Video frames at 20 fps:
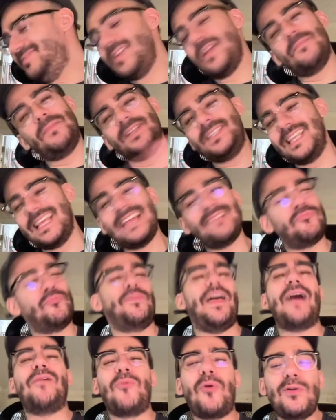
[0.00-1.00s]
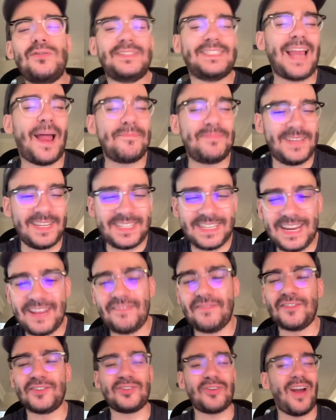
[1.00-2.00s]
But that won't stop Disney
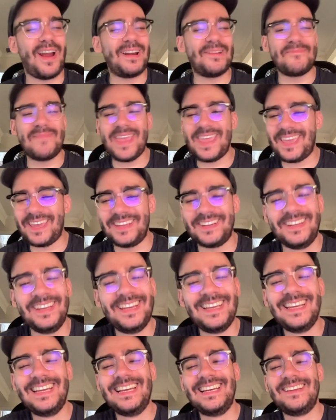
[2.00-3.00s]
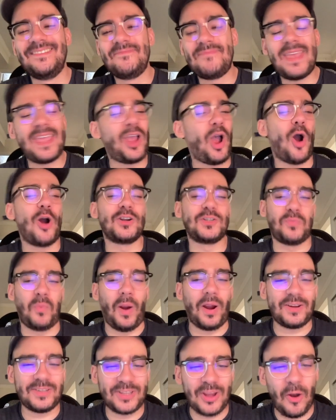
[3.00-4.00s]
for trying to make Cars
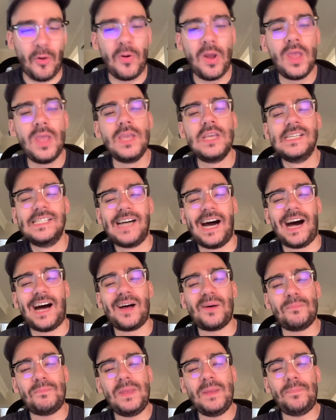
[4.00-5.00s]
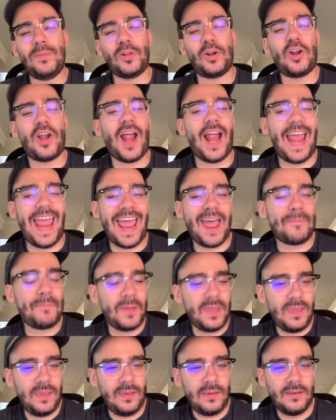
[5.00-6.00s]
work. So people are not
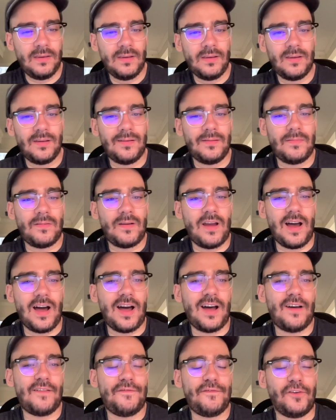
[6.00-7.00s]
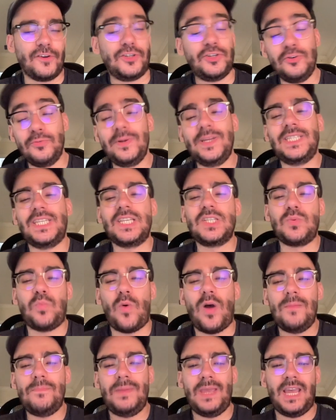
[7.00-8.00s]
happy for 2 reasons.
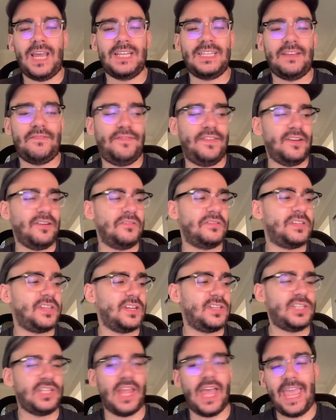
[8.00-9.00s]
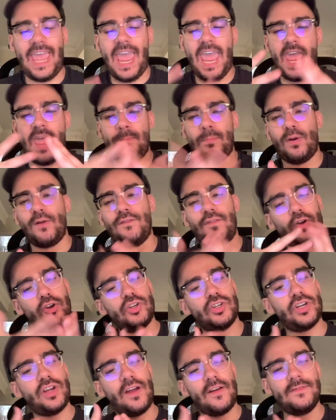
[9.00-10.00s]
One, because it feels such like a
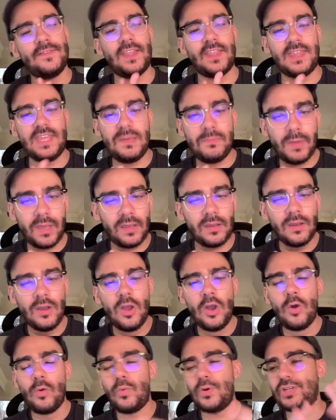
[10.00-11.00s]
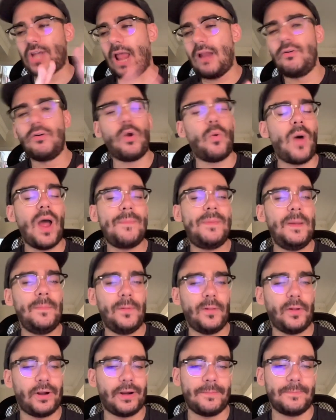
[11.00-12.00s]
perversion of the theming, which I don't know why
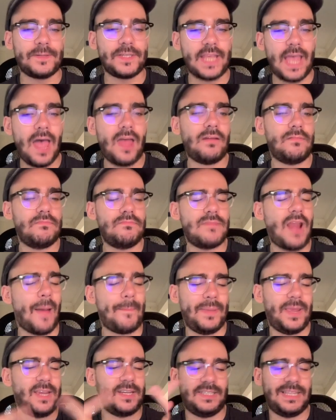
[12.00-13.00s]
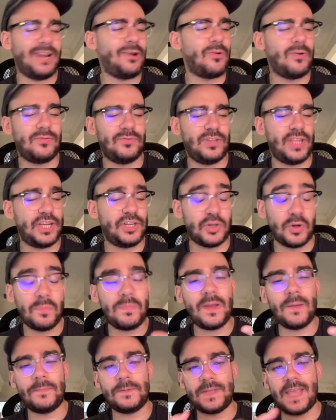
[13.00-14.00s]
people are upset. Not because they shouldn't
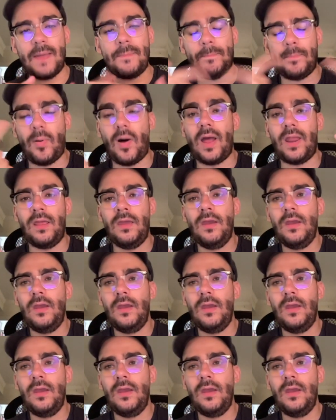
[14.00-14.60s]
be upset, but